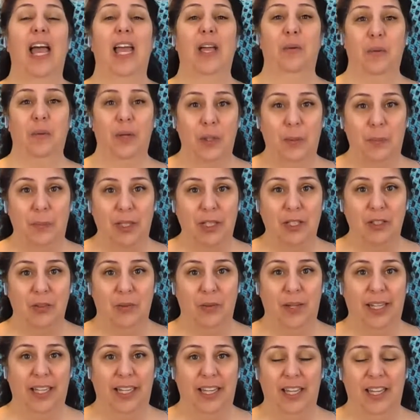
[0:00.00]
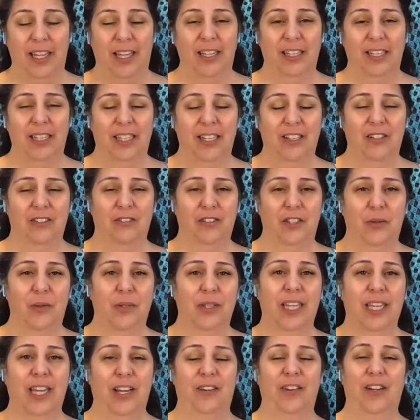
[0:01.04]
I will be doing an interview
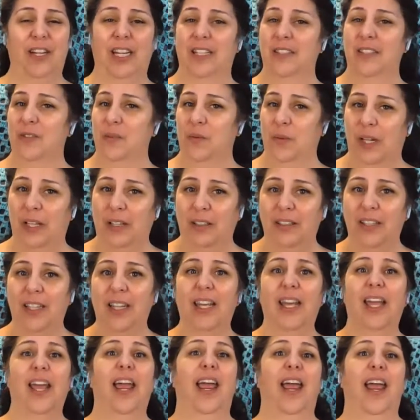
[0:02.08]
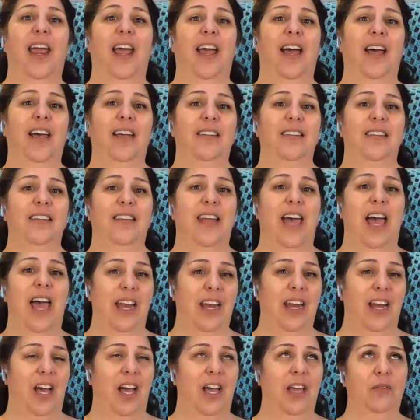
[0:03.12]
with Karen as well, and
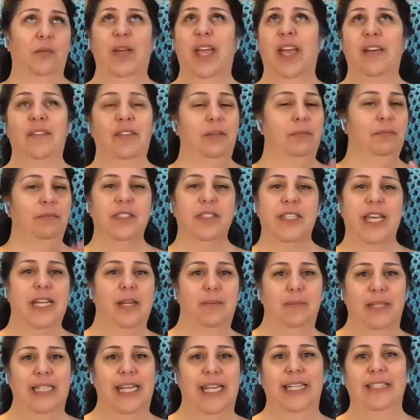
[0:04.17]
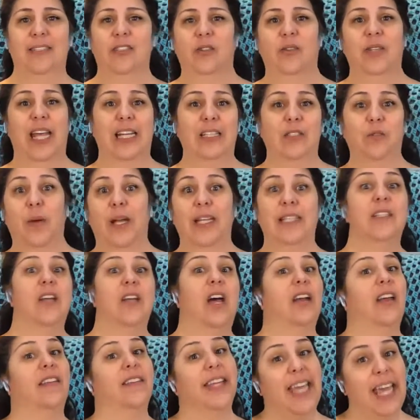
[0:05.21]
that we haven't set up a date, so that's why it's
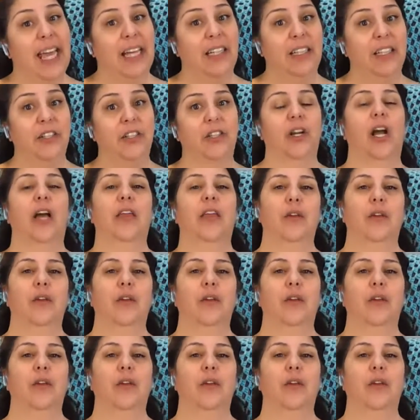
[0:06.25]
not on the calendar.